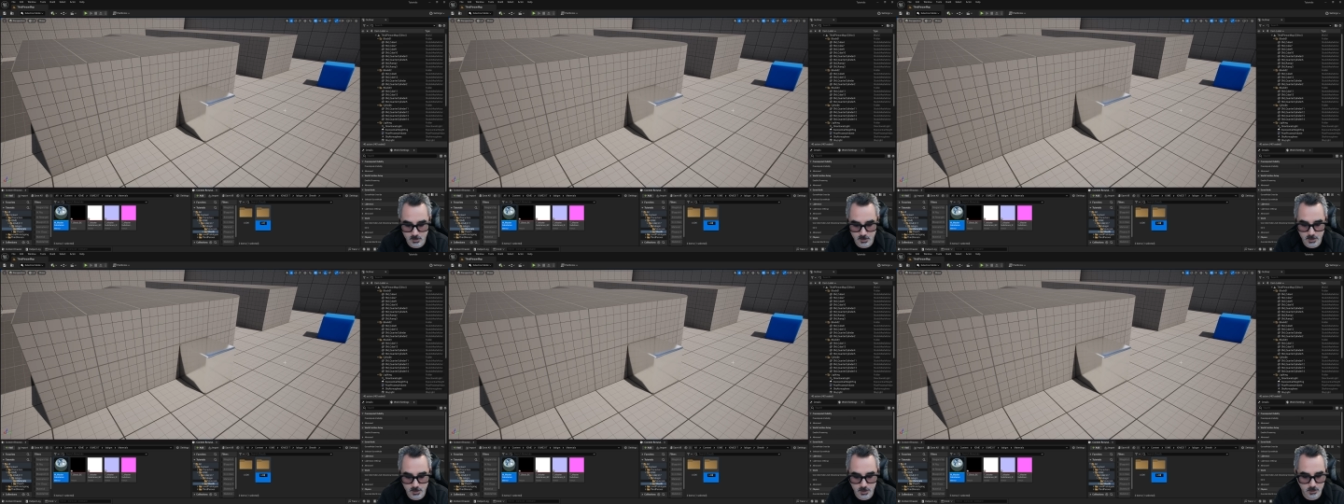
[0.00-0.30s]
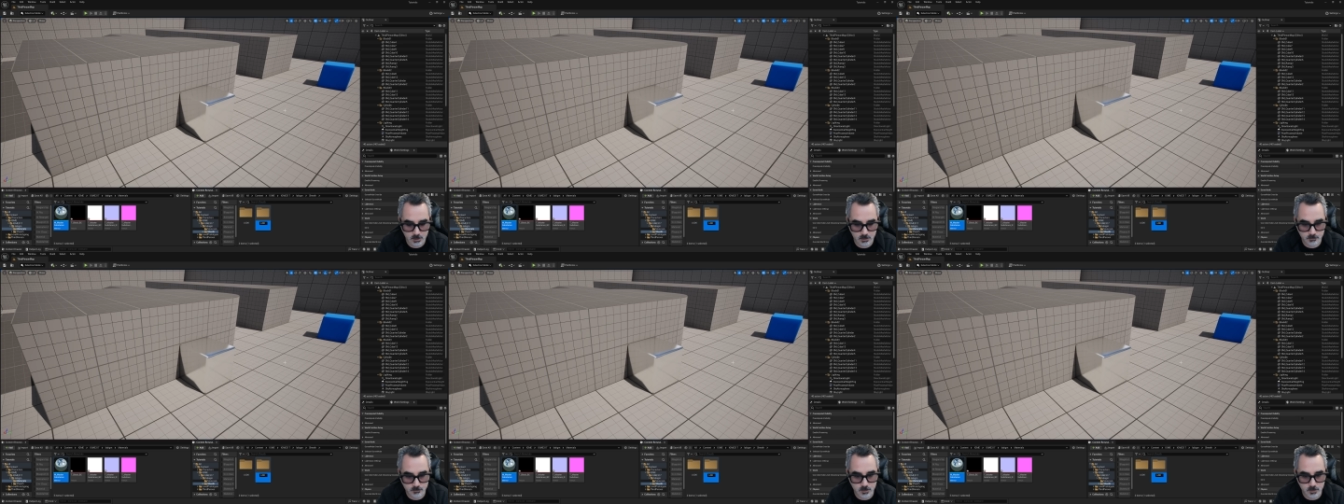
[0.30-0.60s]

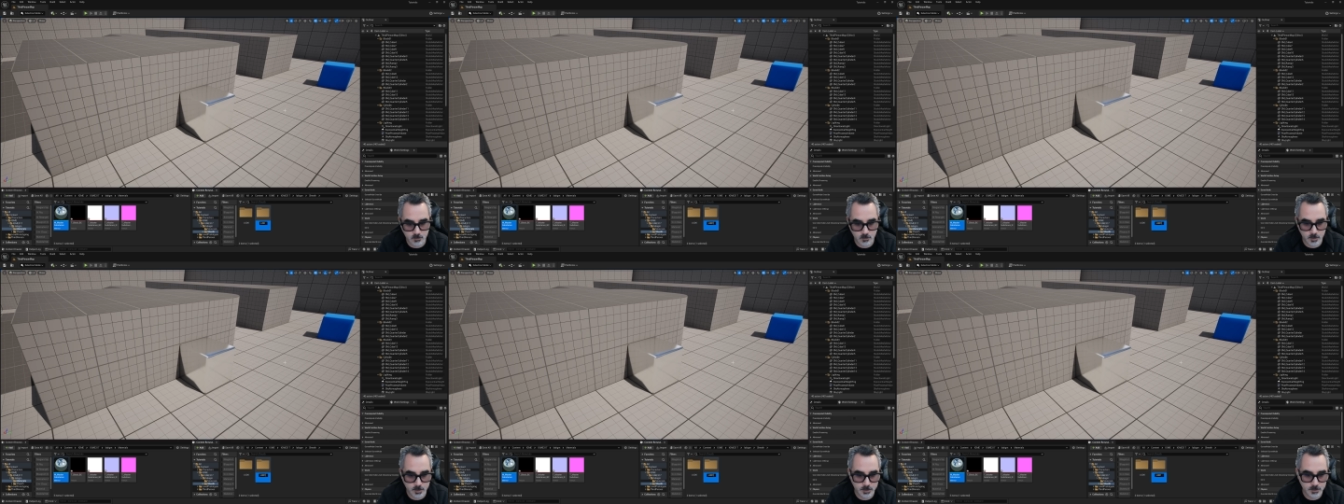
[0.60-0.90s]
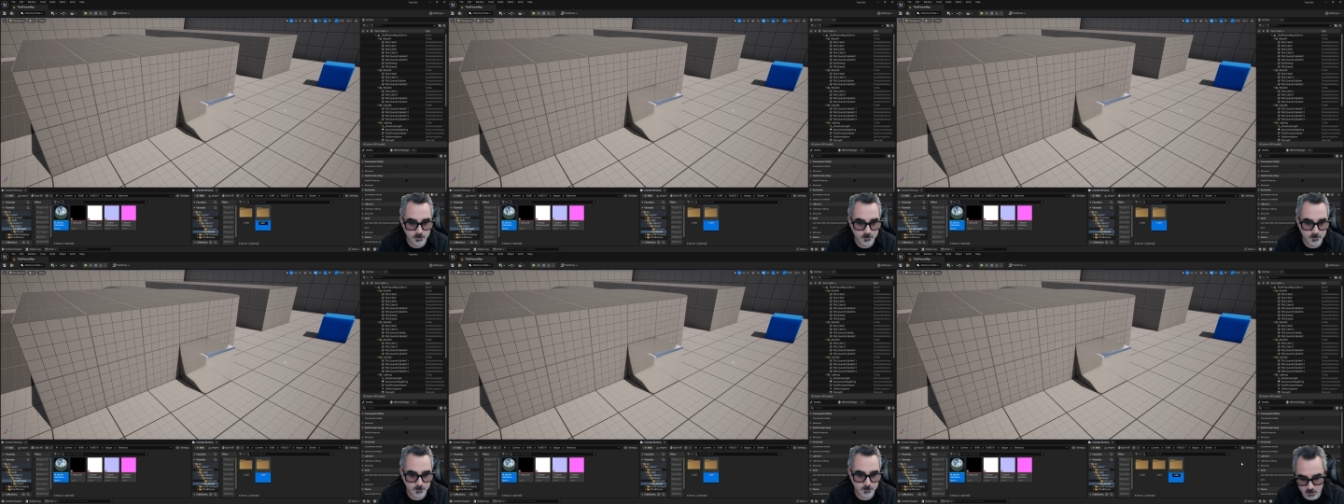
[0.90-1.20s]
LOD1,
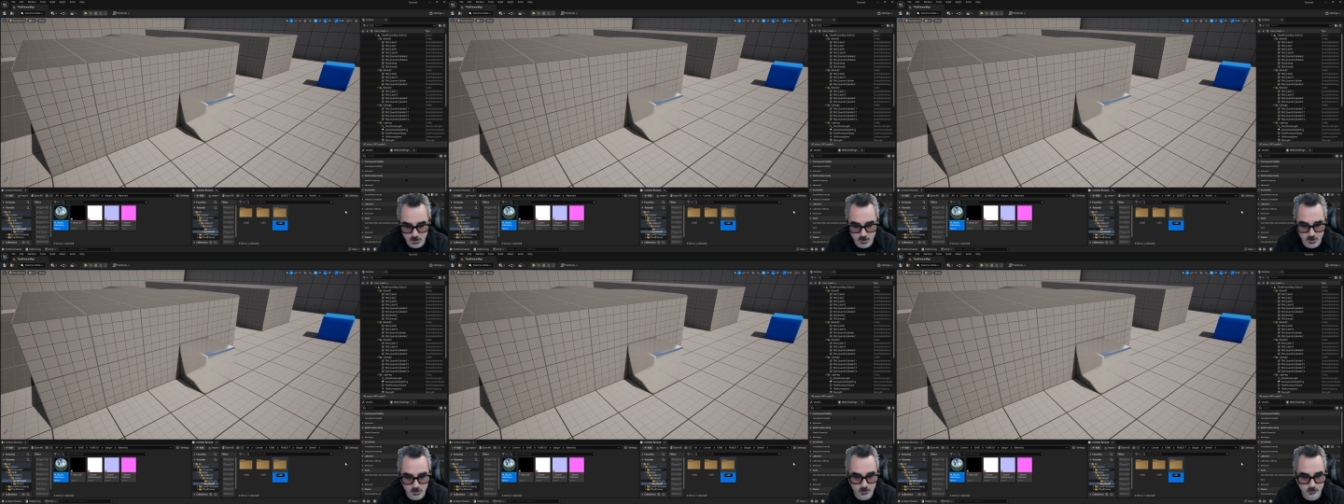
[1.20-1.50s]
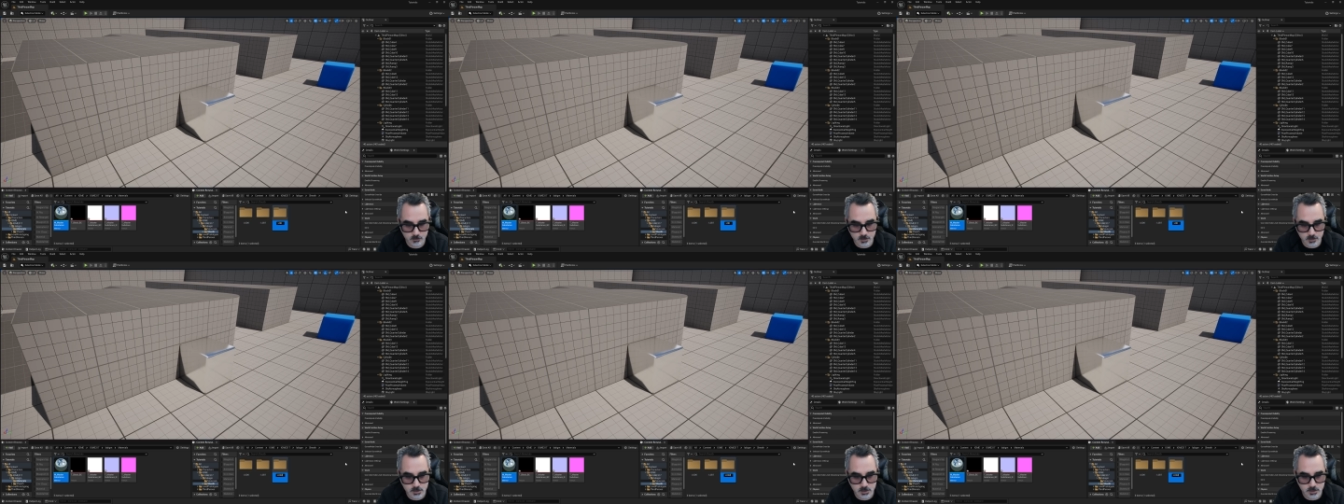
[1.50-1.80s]

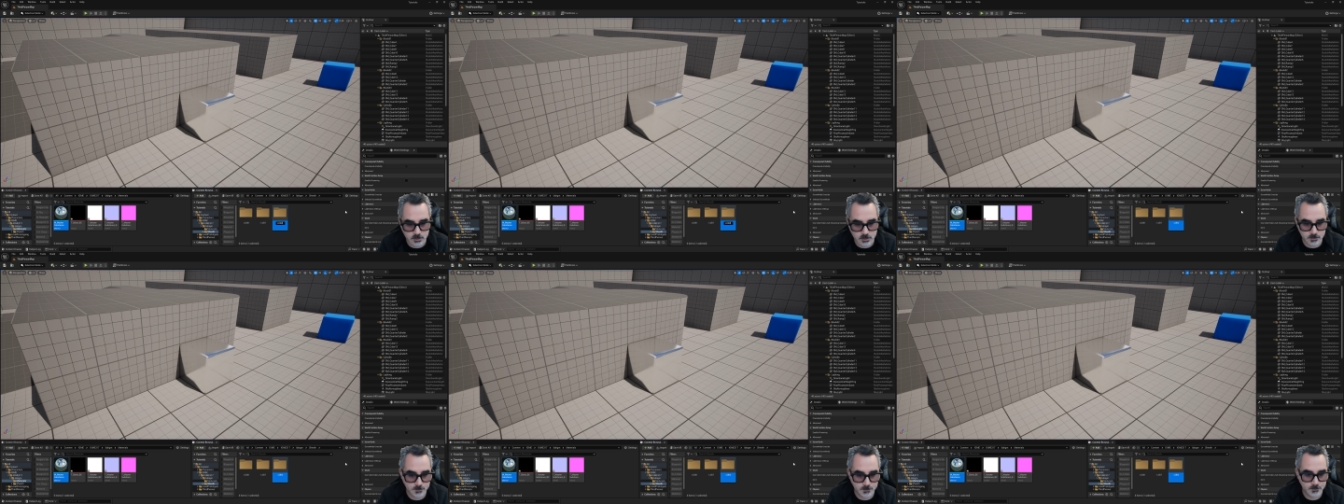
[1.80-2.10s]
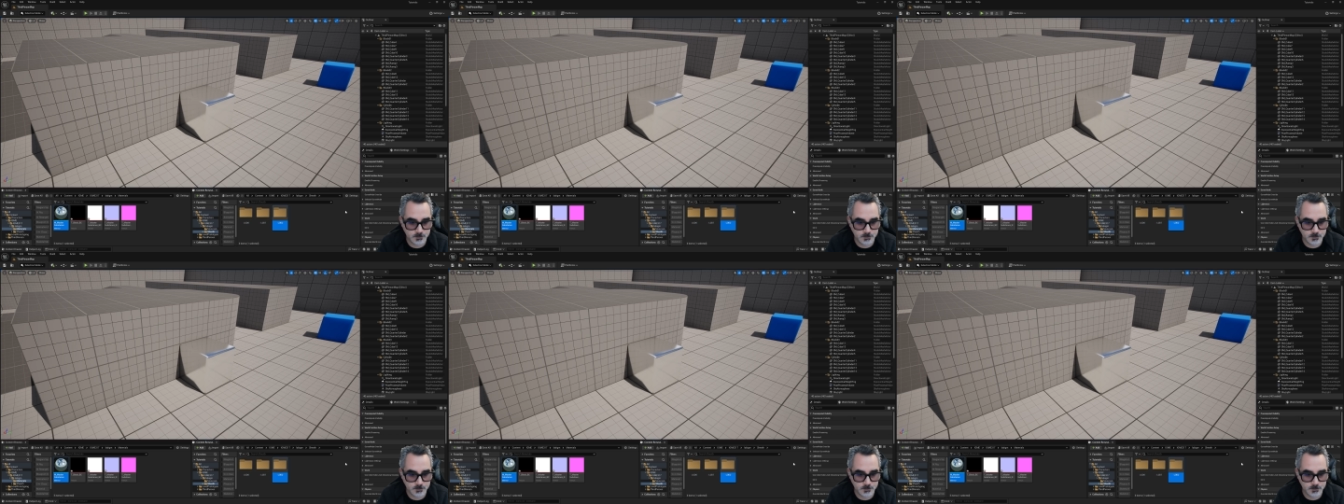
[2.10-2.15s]
LOD2.